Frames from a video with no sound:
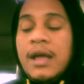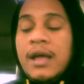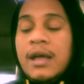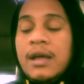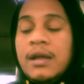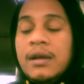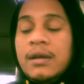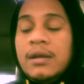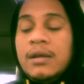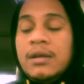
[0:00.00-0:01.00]
and
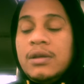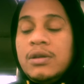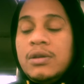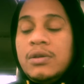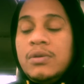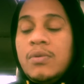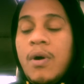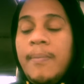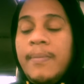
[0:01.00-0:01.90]
you are